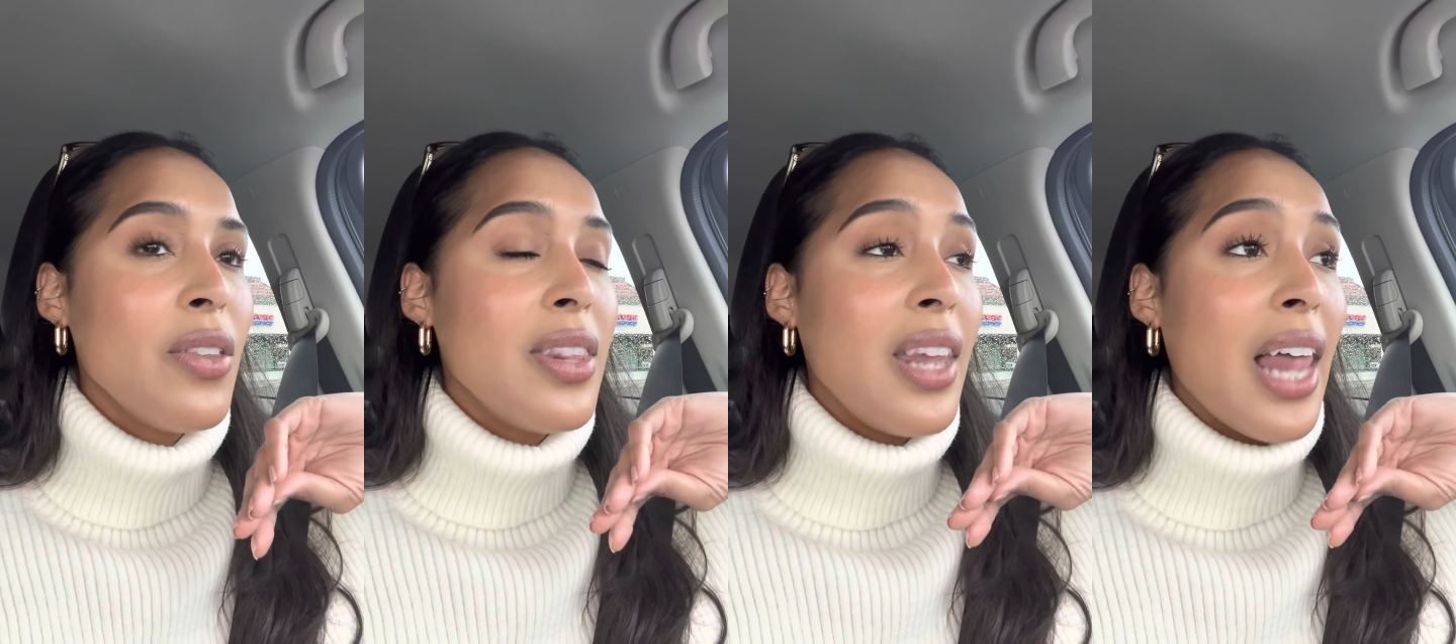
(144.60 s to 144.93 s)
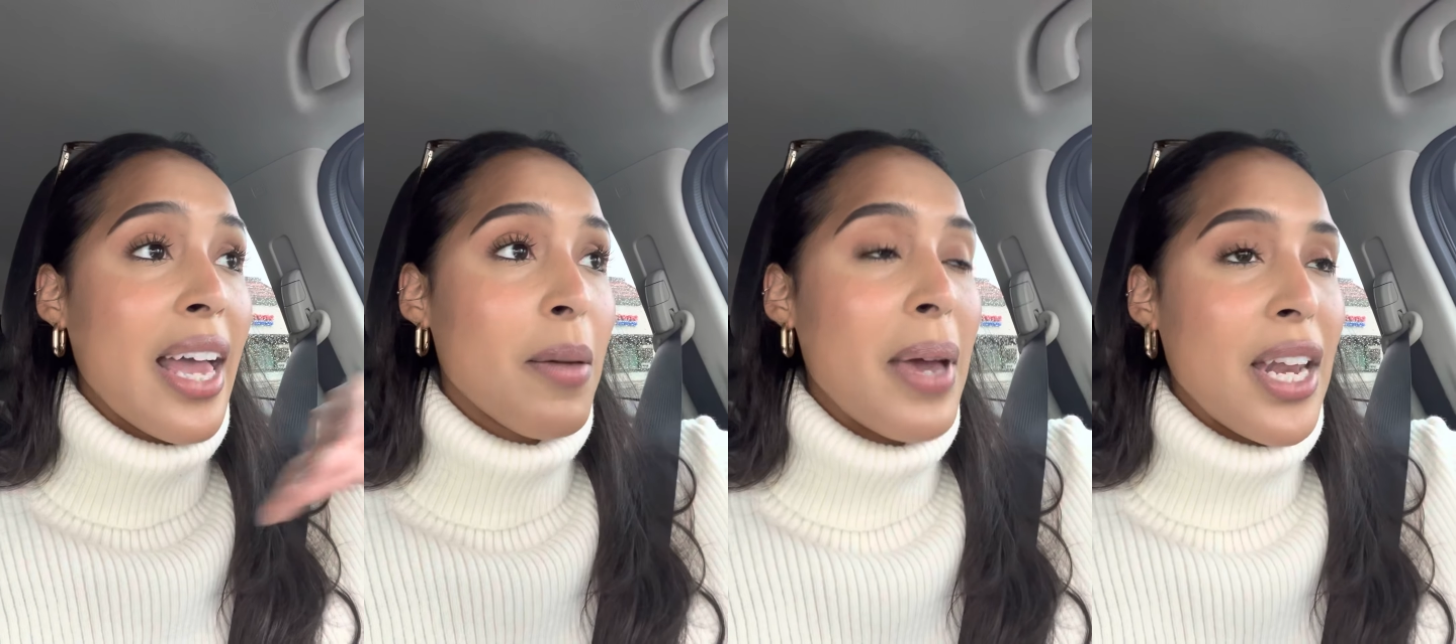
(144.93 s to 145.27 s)

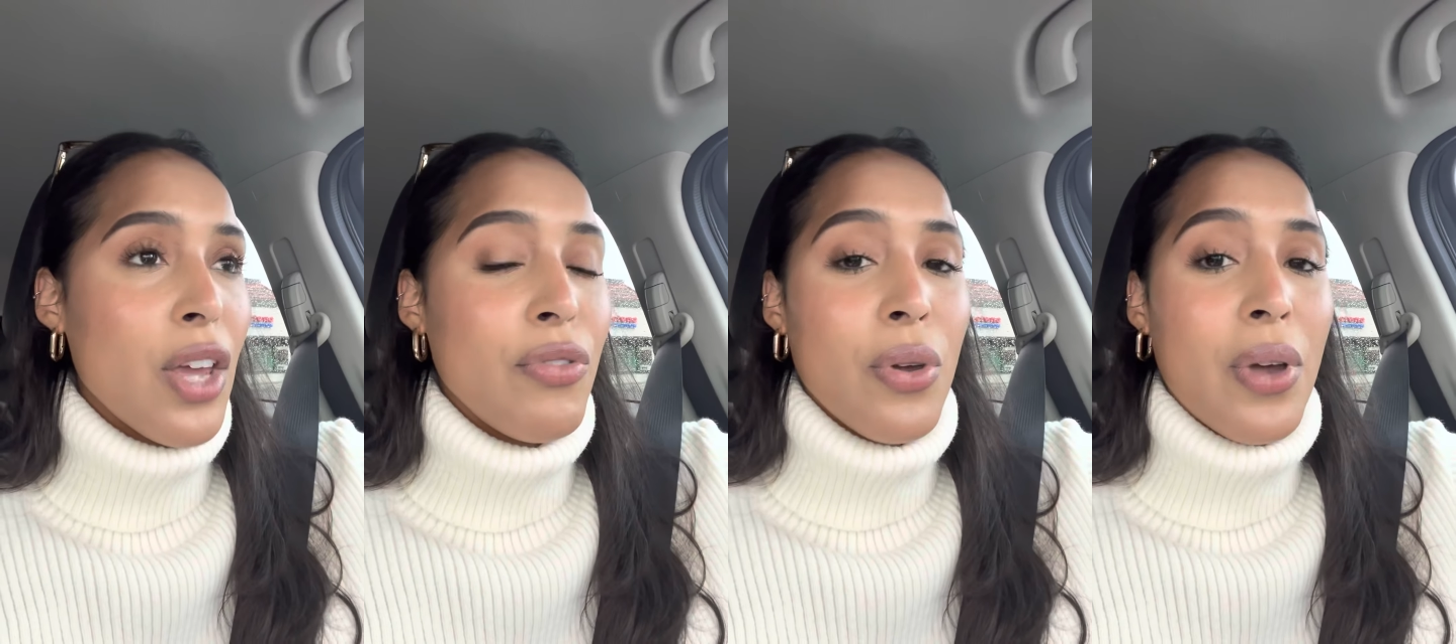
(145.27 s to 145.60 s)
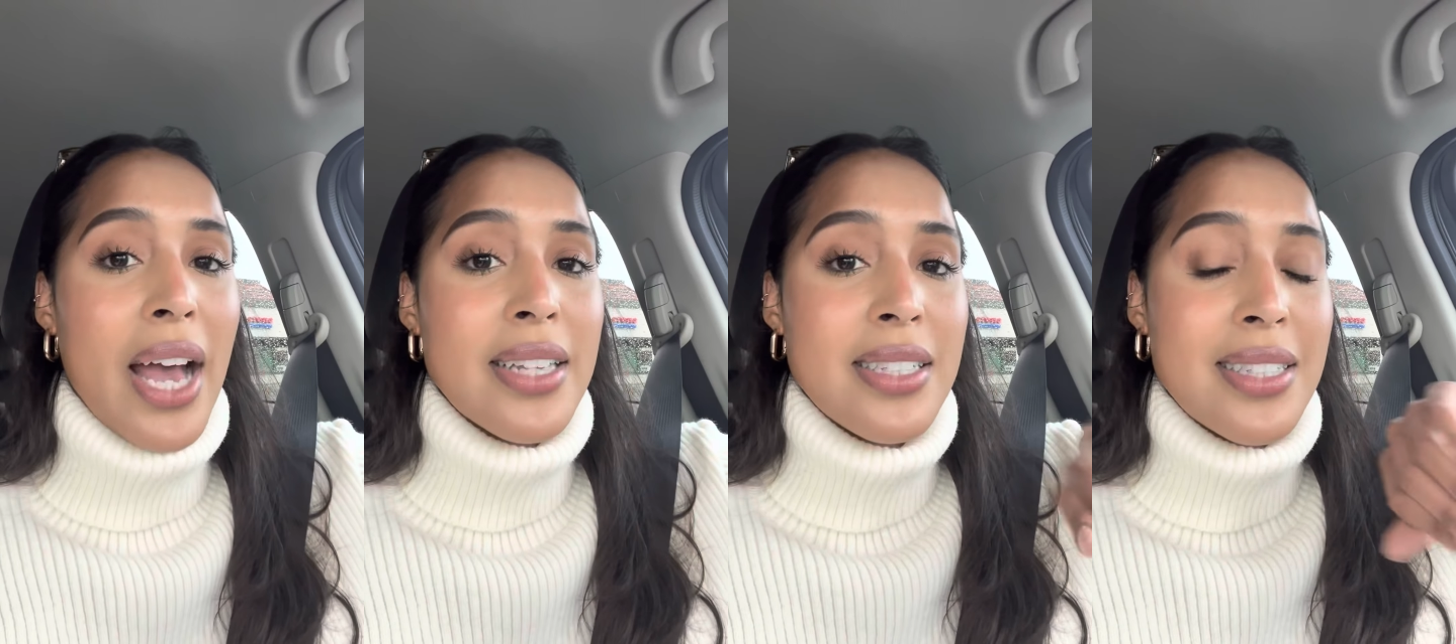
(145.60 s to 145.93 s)
like many of you
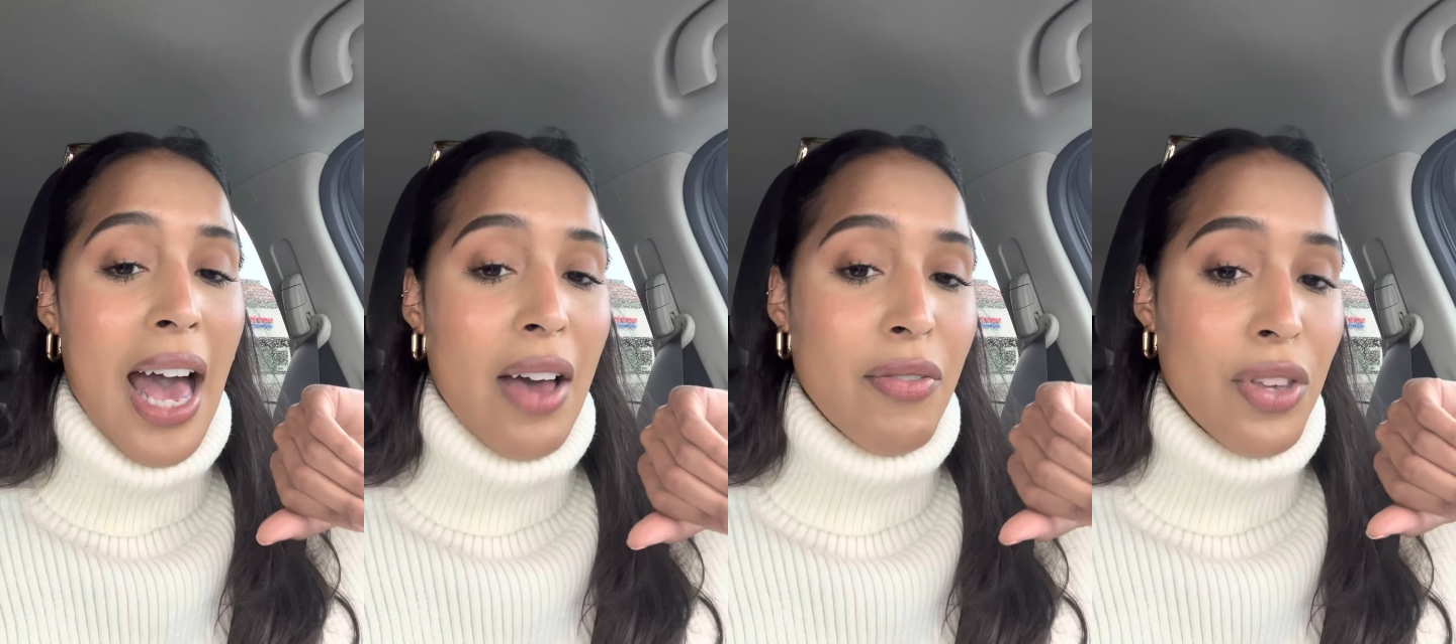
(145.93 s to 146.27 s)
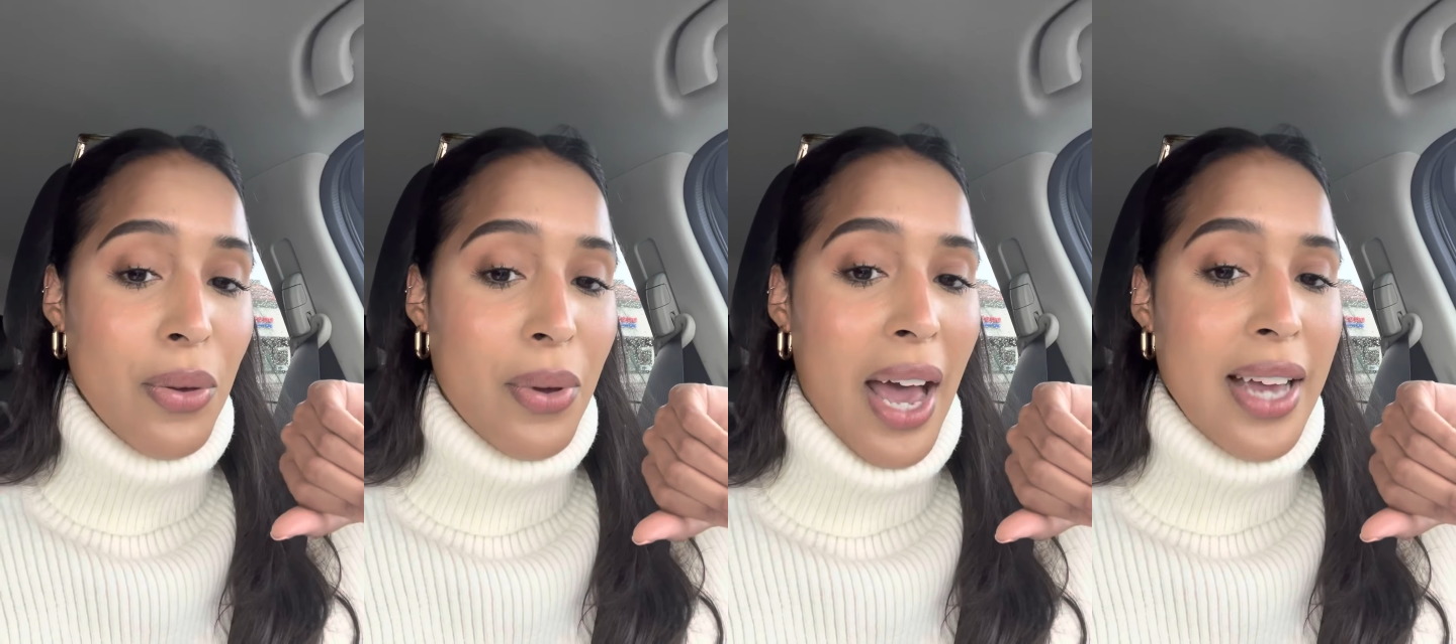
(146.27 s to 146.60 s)
guys, he's having
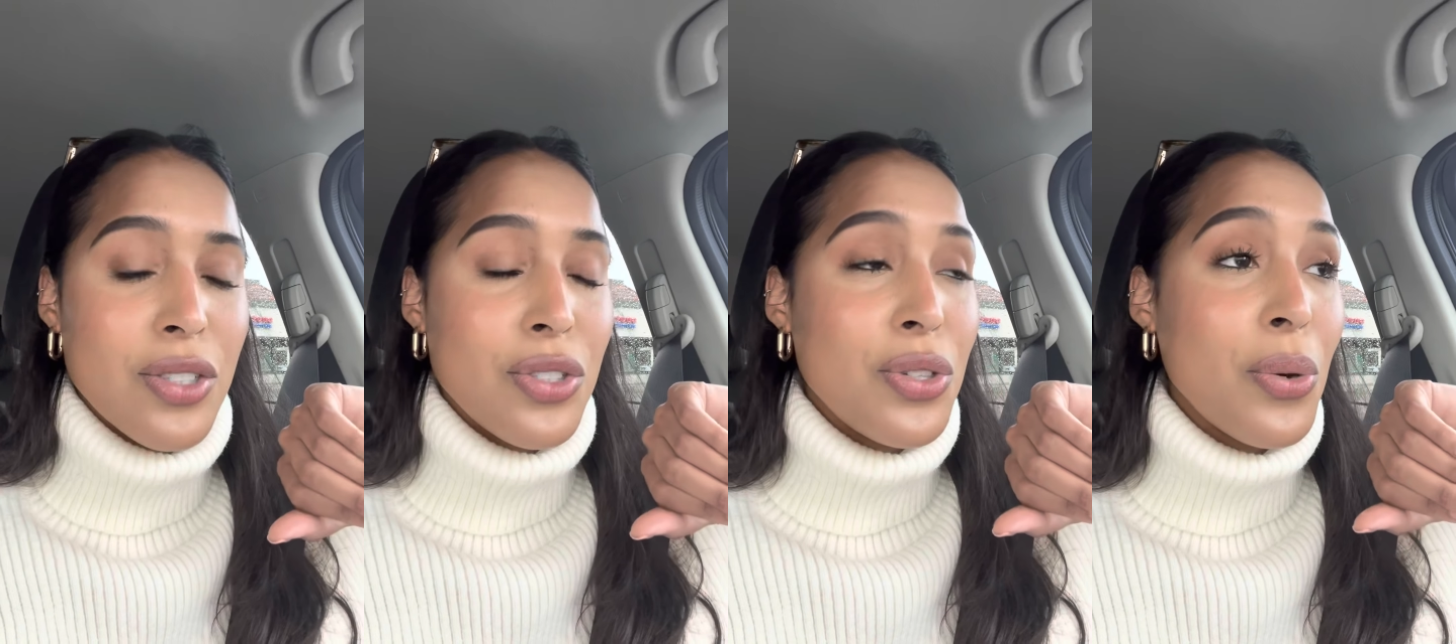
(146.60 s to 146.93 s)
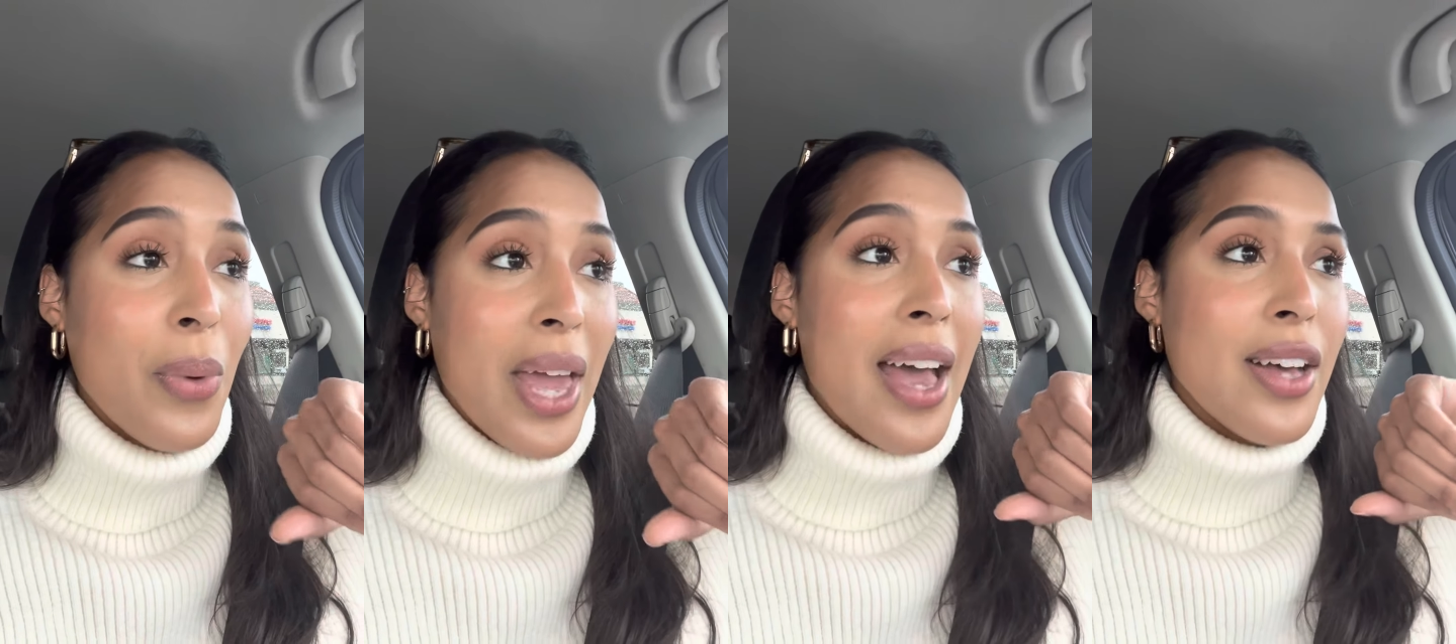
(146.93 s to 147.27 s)
you guys to
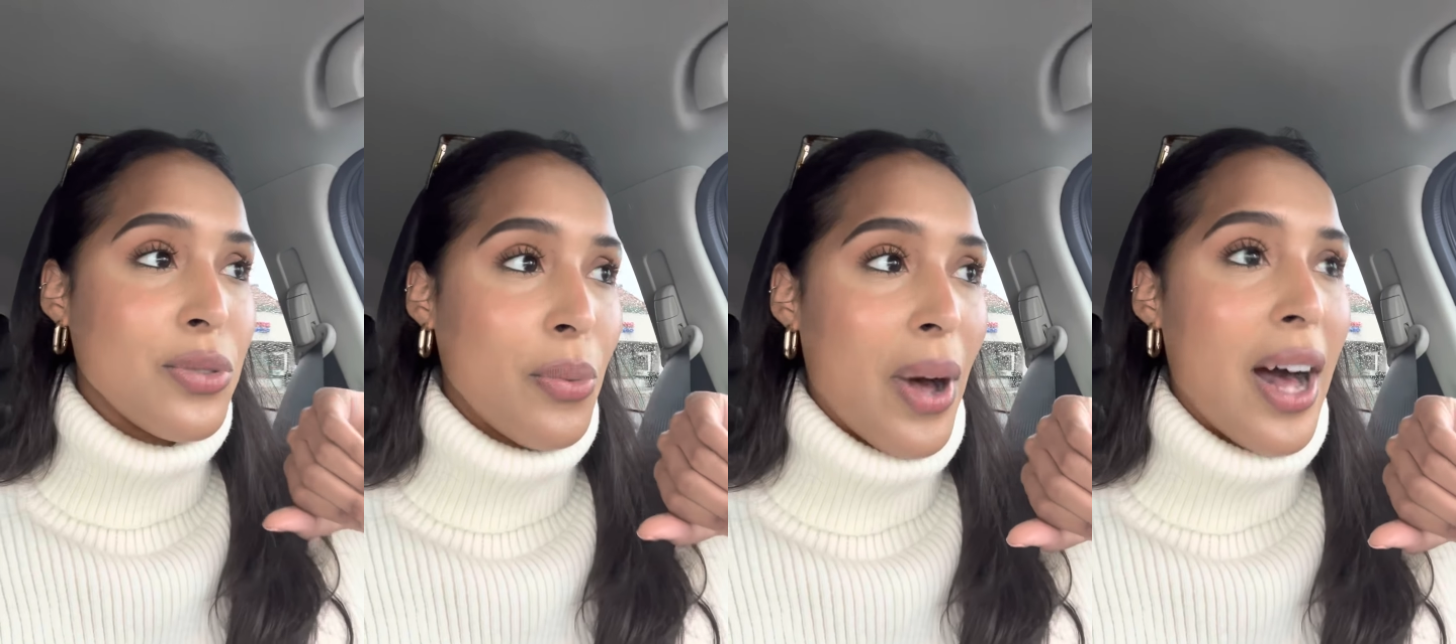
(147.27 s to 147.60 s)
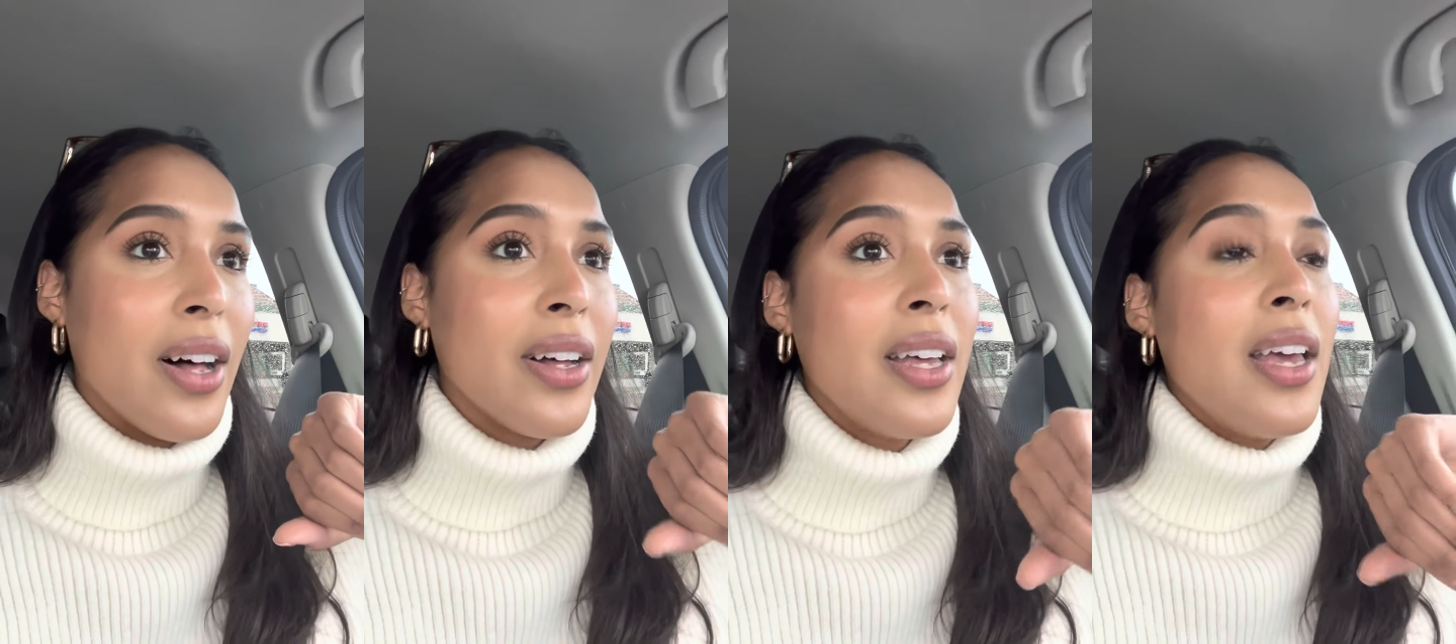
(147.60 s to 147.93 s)
wait as
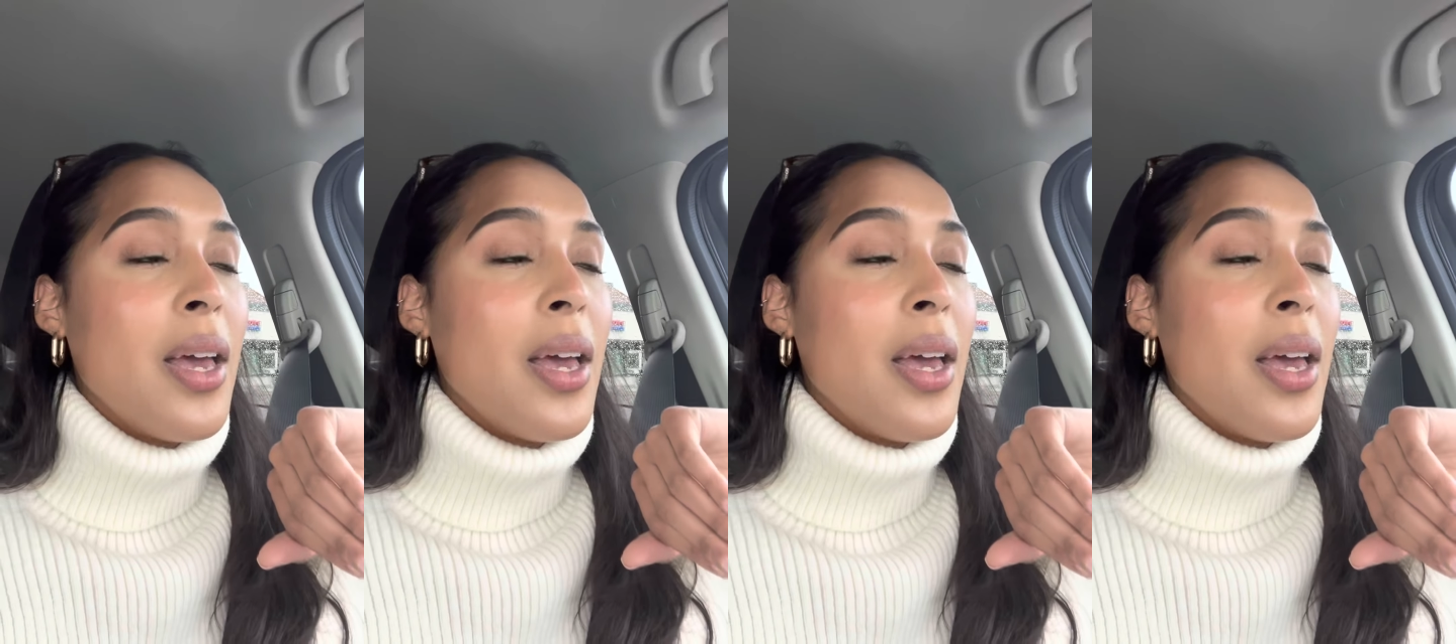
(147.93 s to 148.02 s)
well.